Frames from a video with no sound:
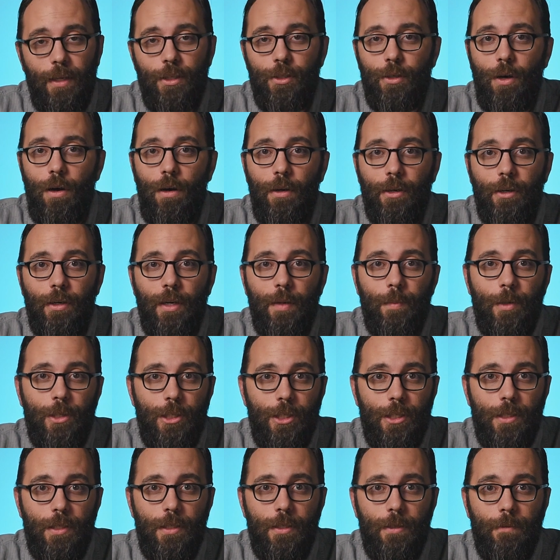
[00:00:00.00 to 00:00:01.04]
that to all your
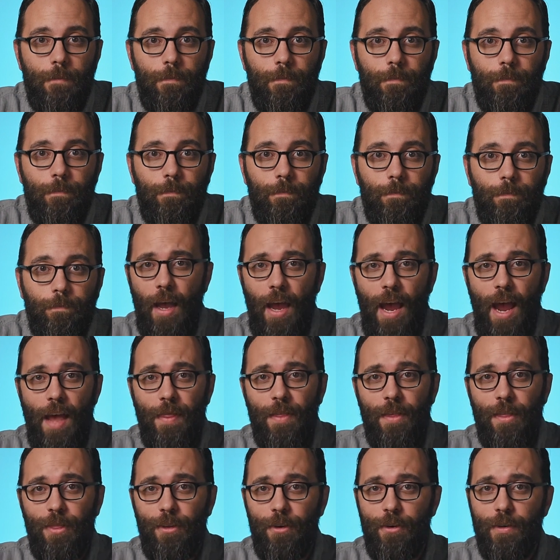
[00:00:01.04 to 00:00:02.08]
images.
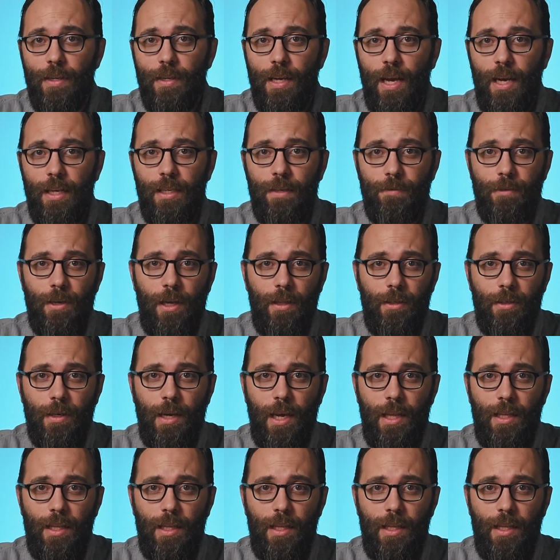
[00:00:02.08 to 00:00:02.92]
And the third kind of color